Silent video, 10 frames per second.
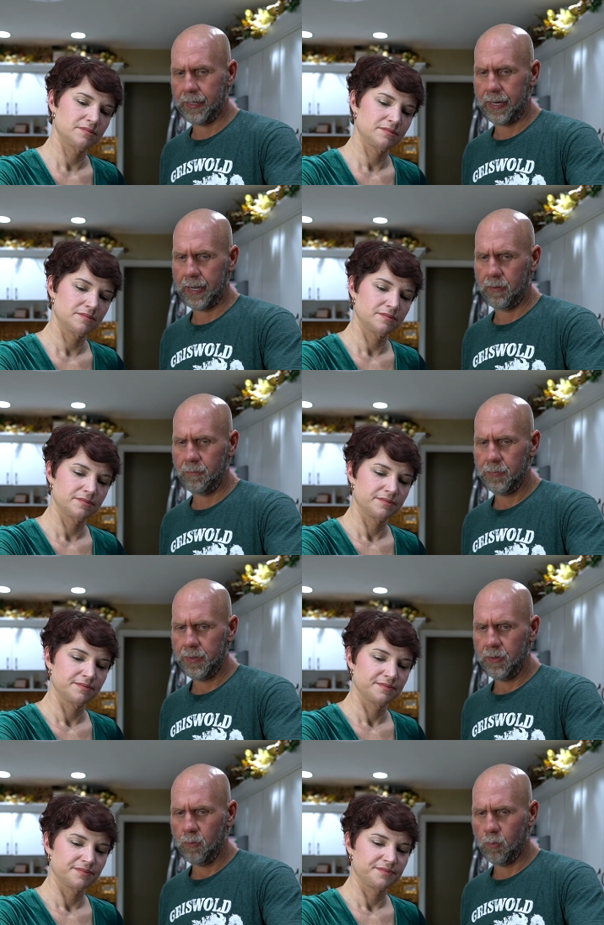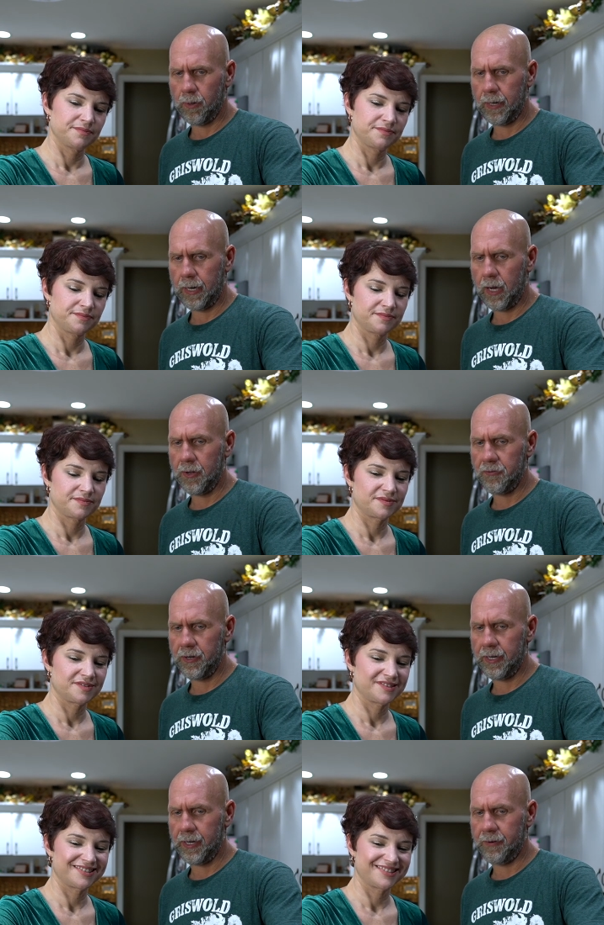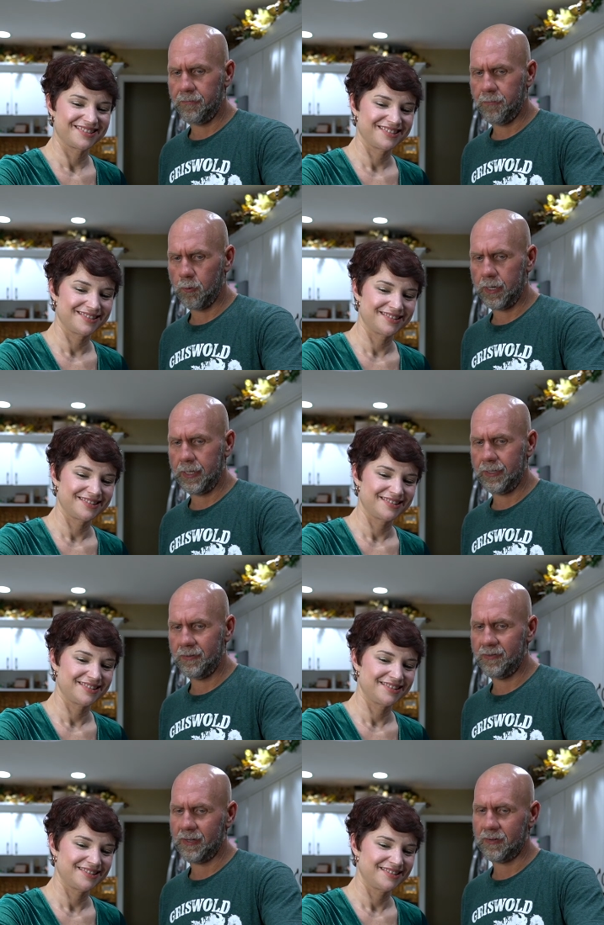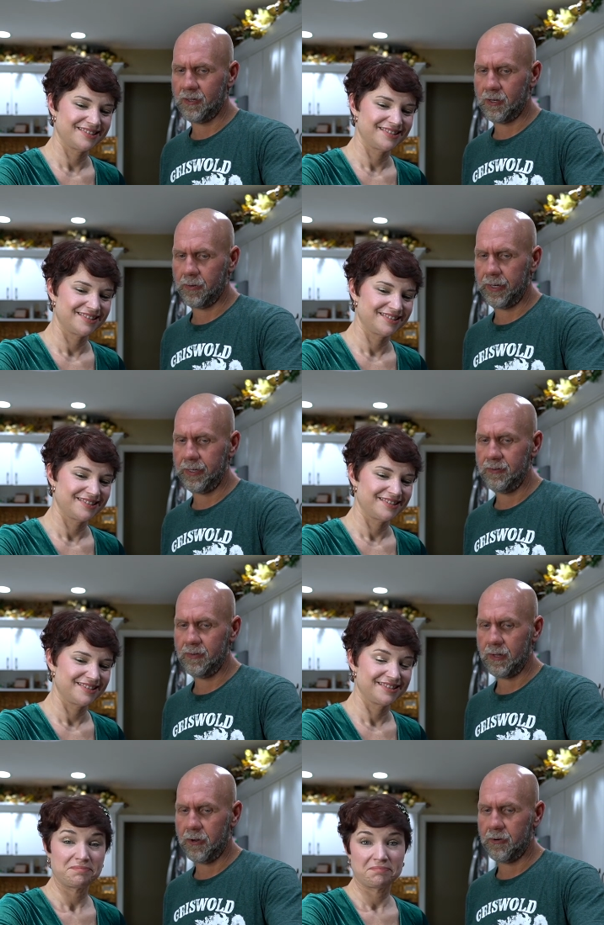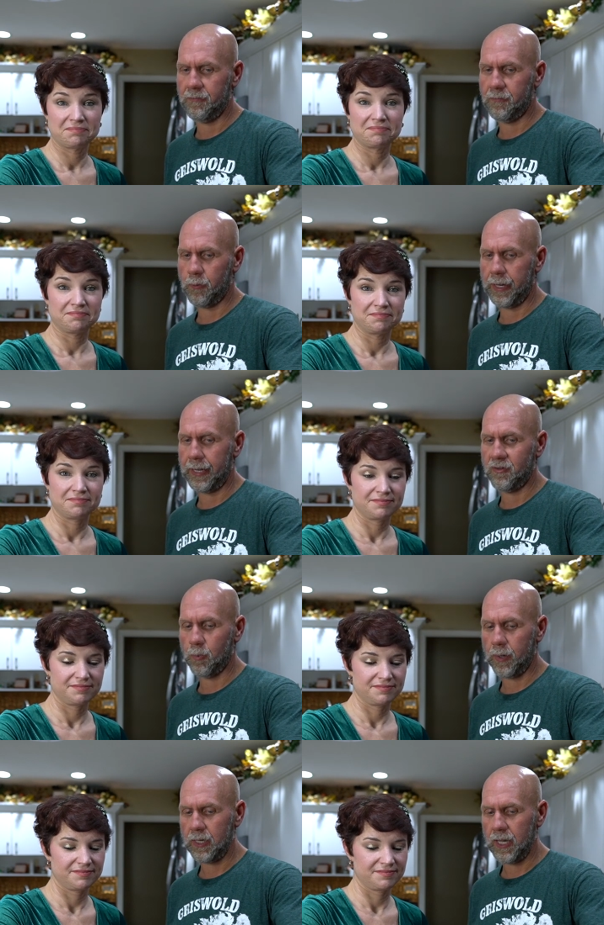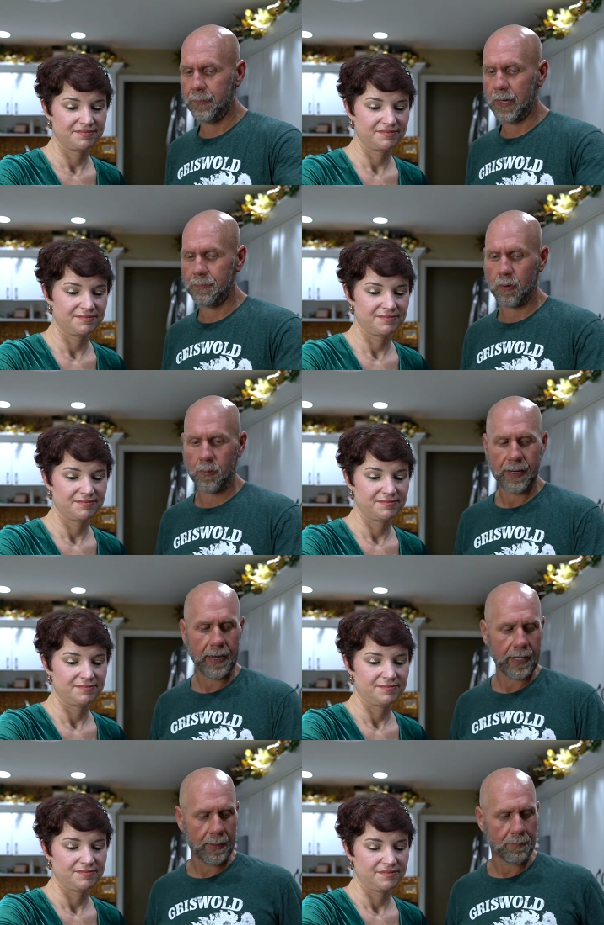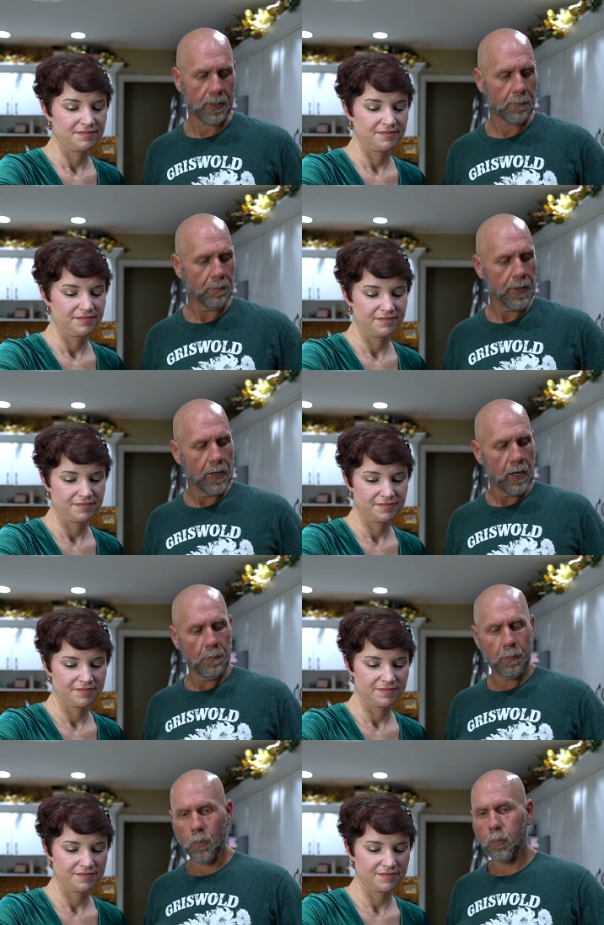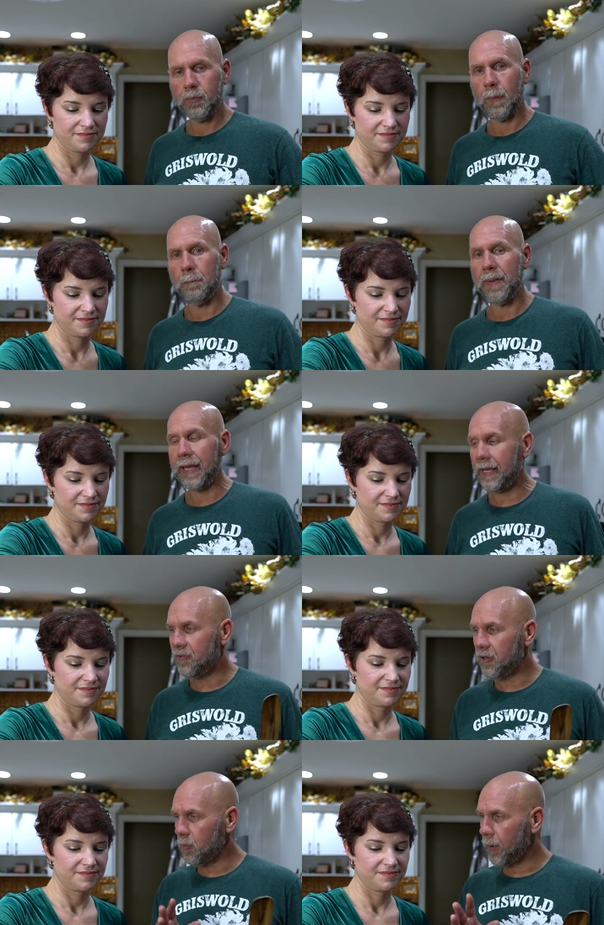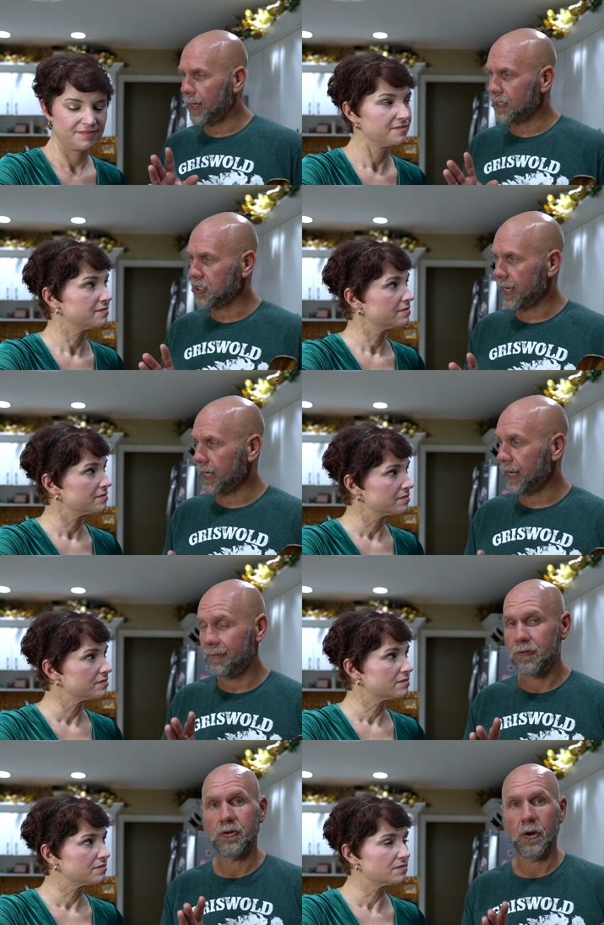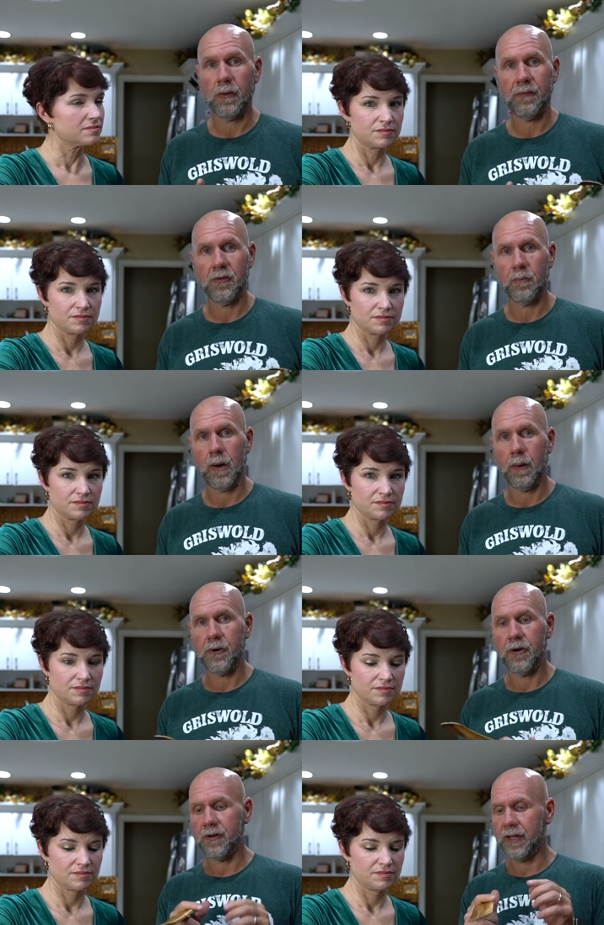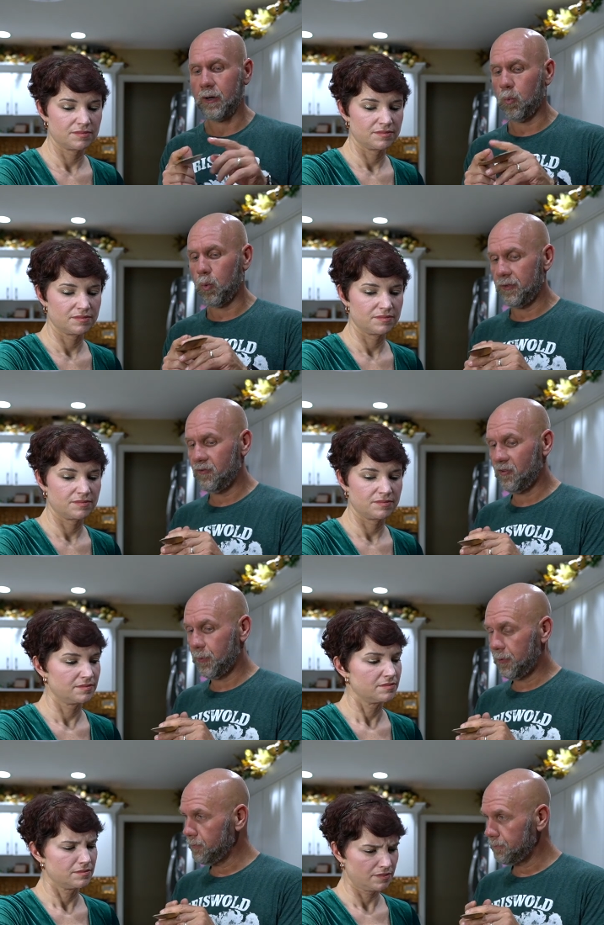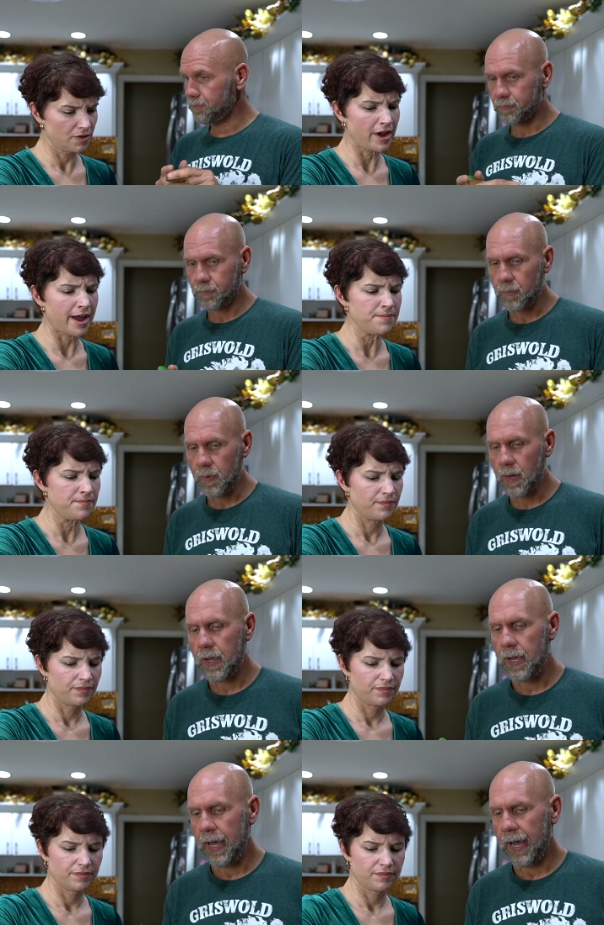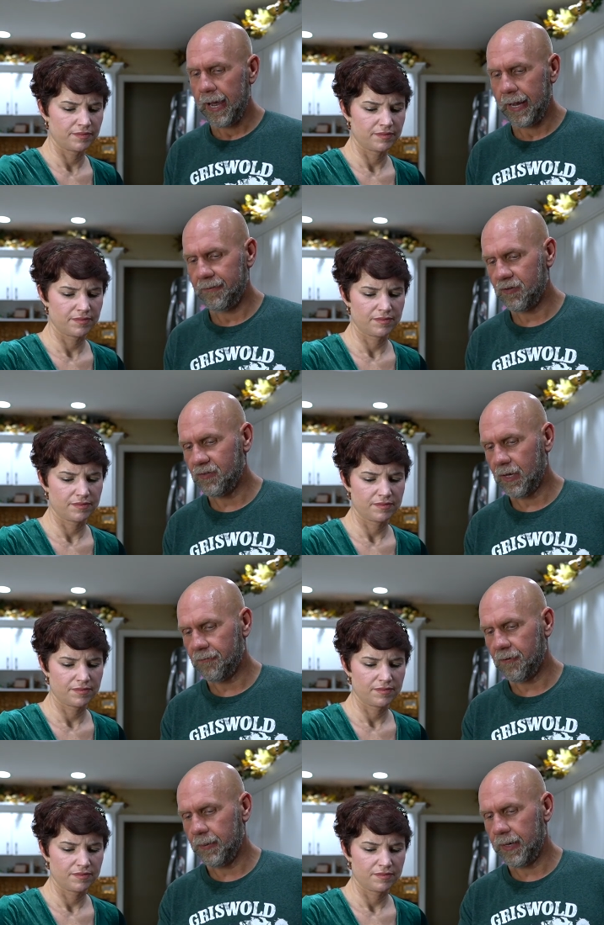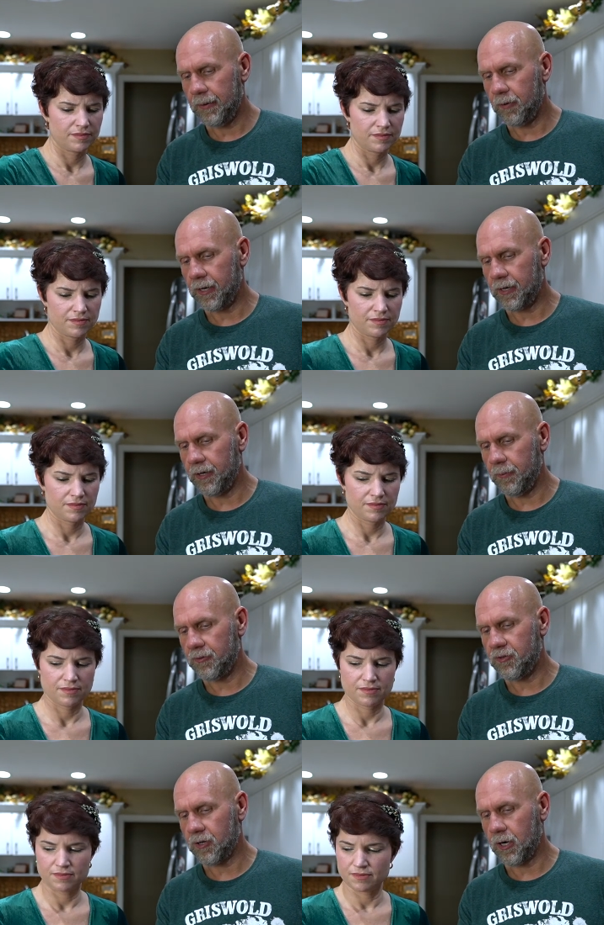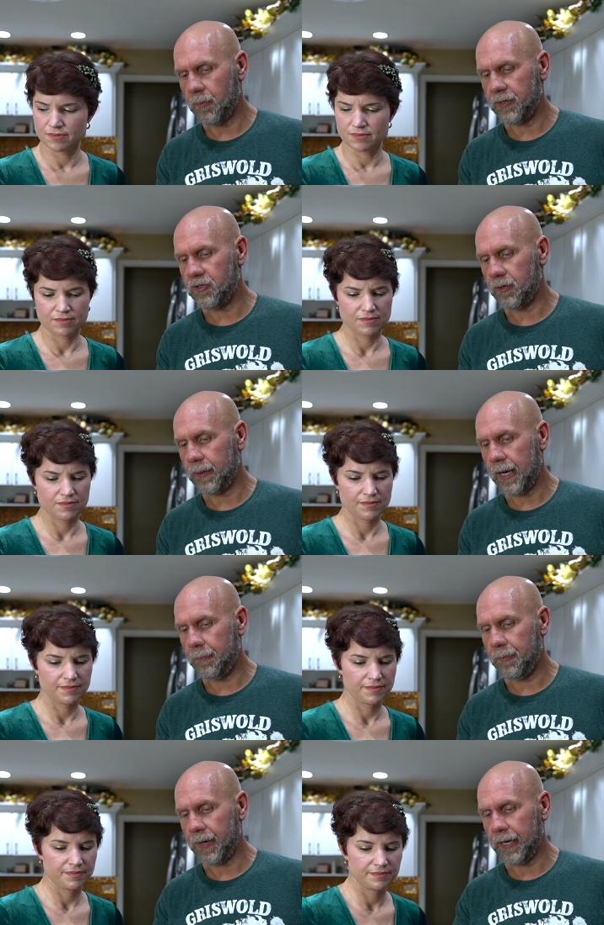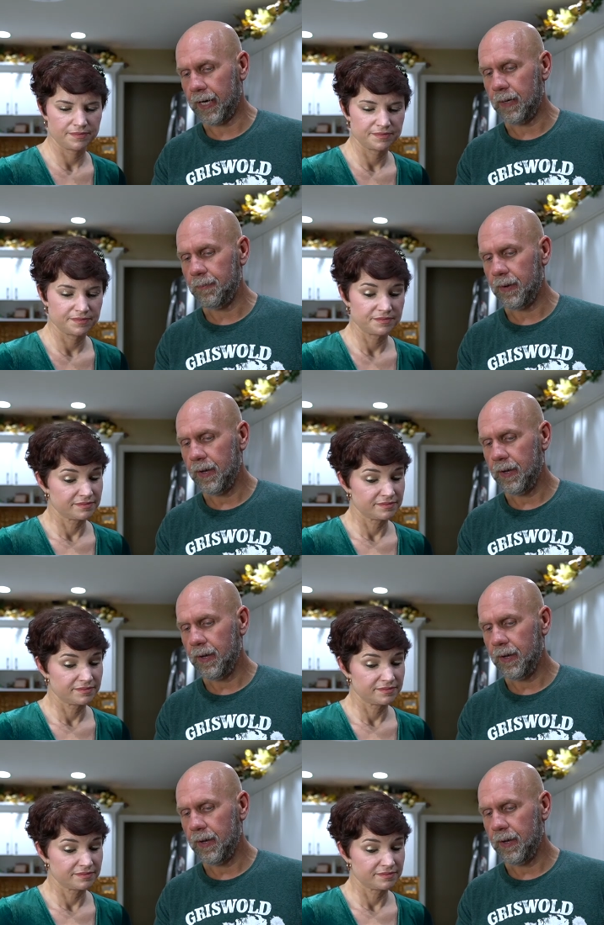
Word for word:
Speaker 1: now. We're at 146 degrees, 148. So we're climbing up there. We're getting up there. Well, the easier way to check, if you don't have a thermometer, you're going to take a wooden spoon. Okay. And if you stop for a minute, what you're going to do is you're going to kind of pick it up,